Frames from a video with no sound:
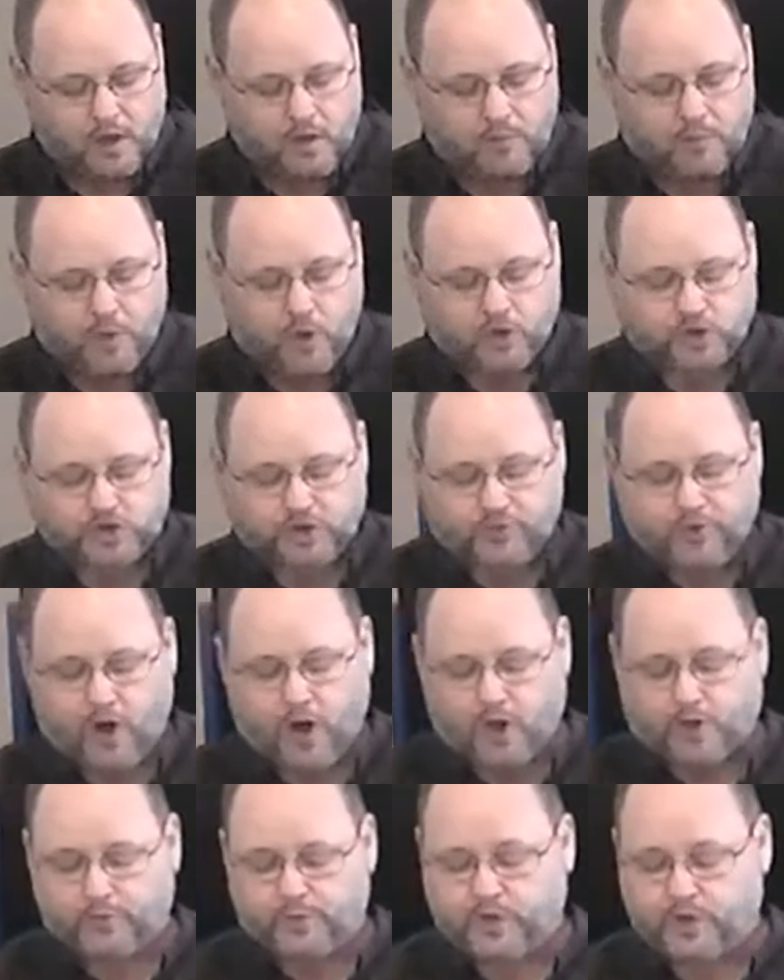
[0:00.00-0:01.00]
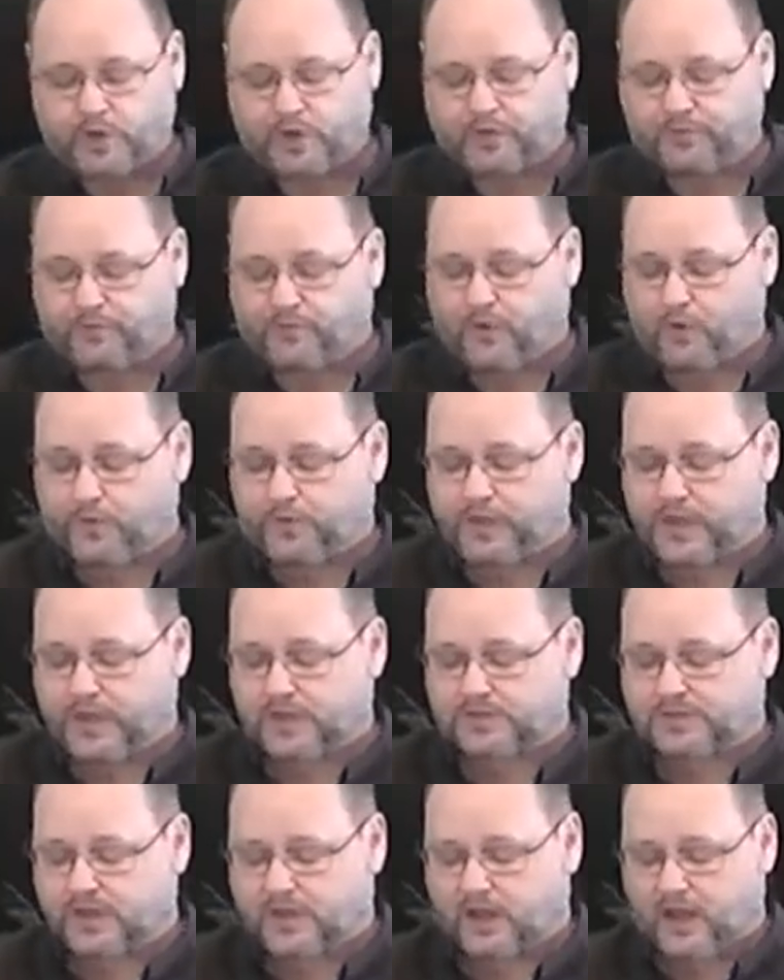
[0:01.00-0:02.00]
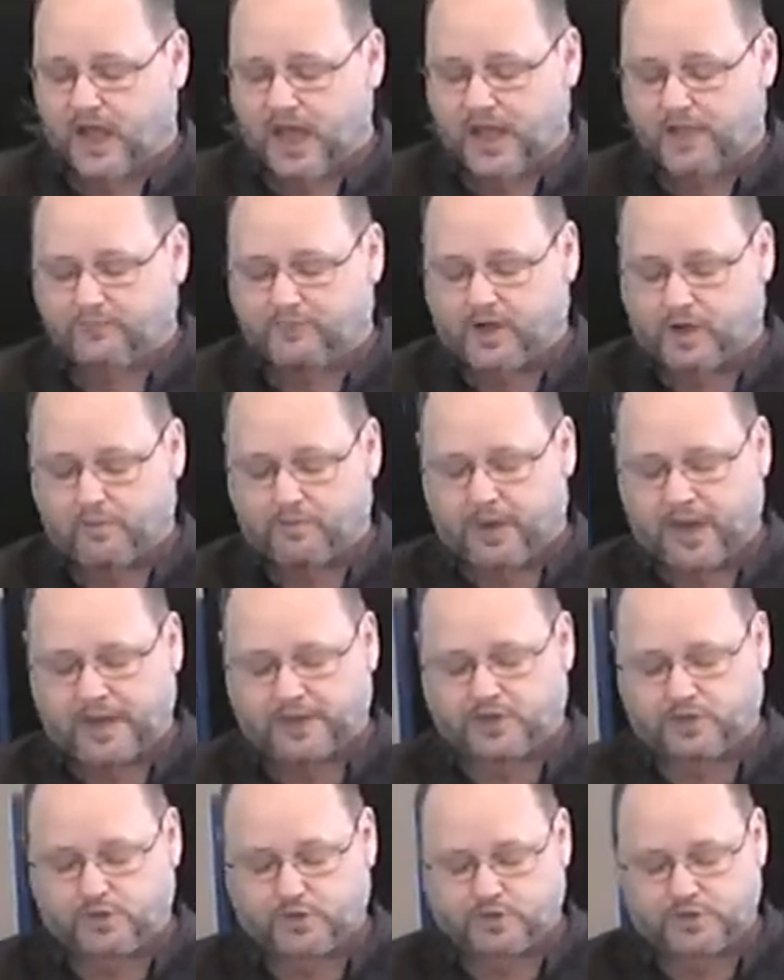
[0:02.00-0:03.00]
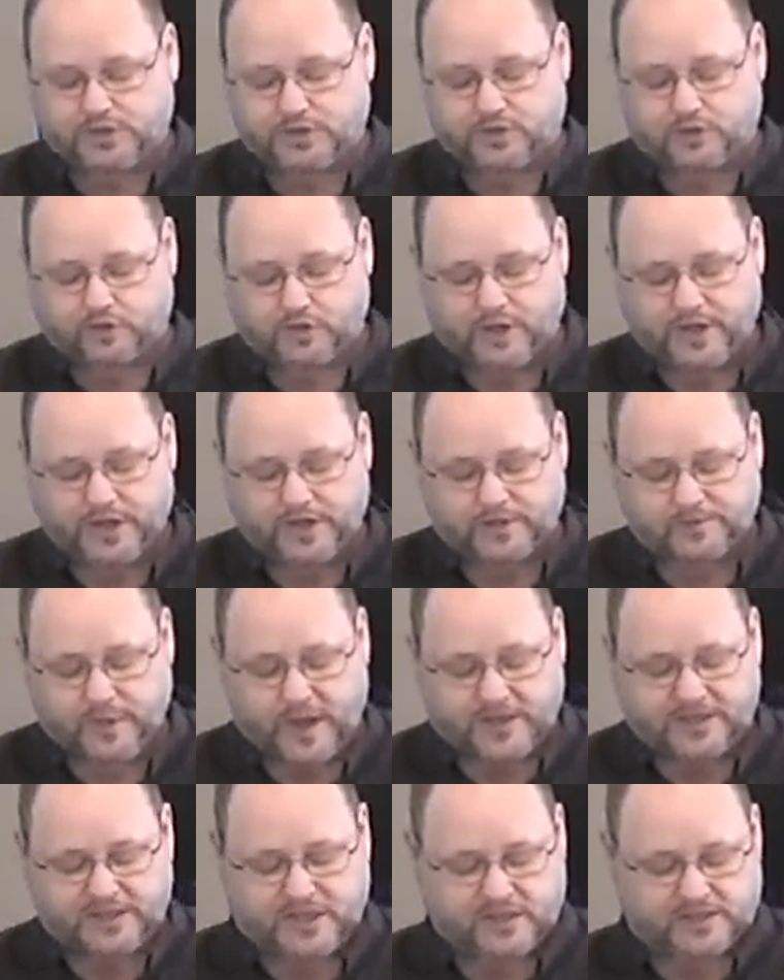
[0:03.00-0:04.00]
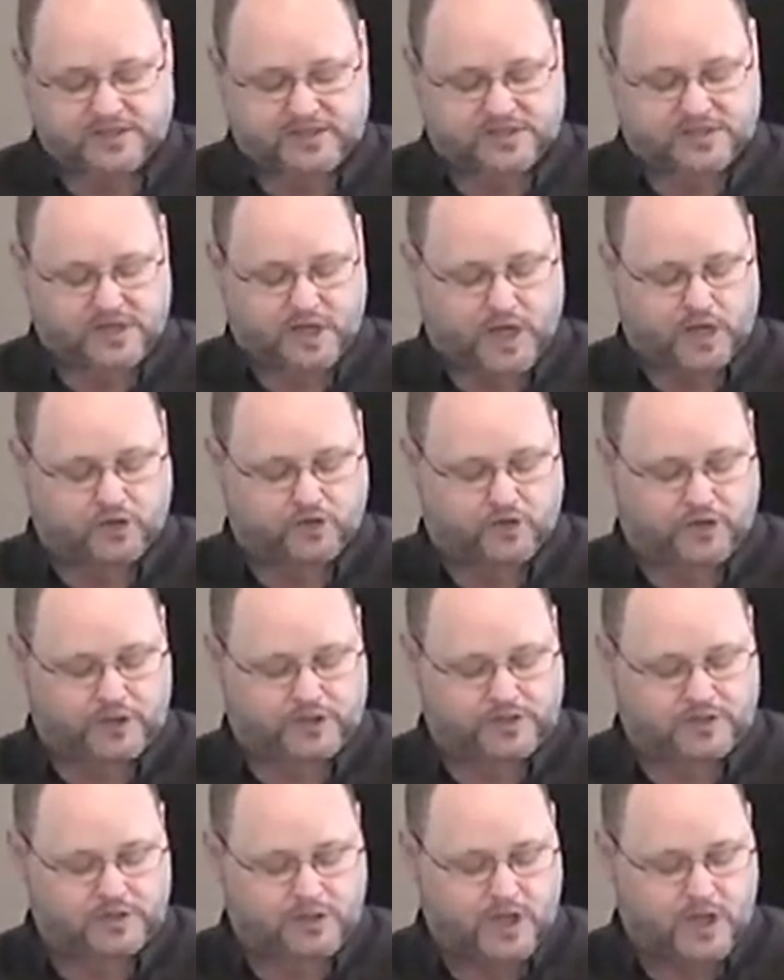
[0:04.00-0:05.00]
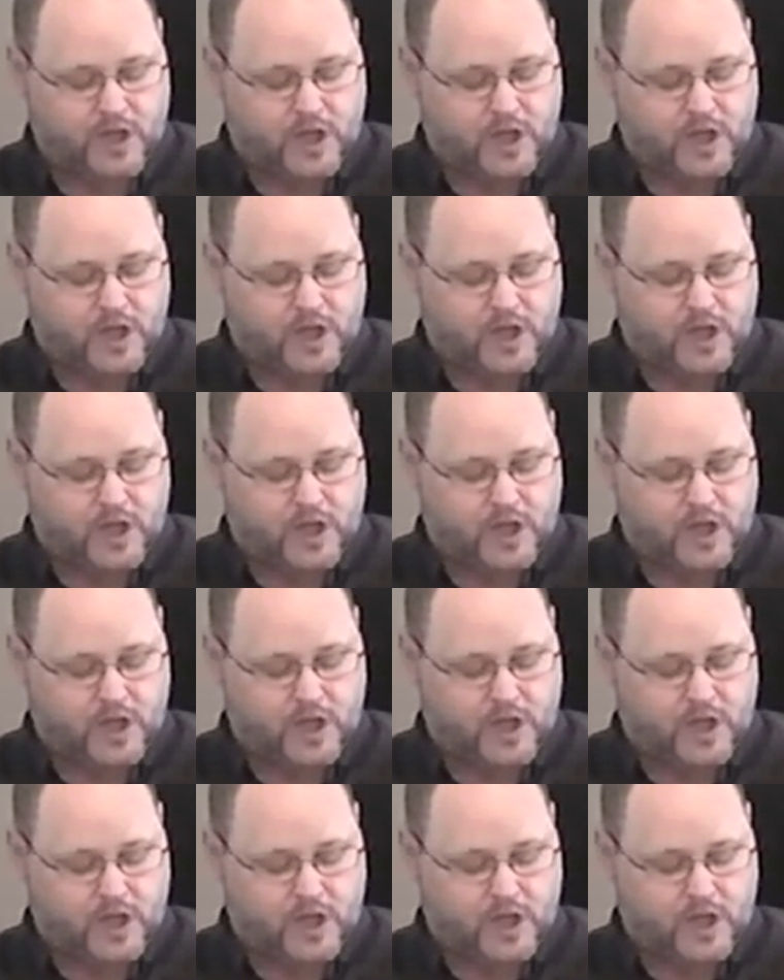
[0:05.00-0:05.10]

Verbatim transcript: Most of all, the beautiful things in life come by twos and threes, by dozens and hundreds.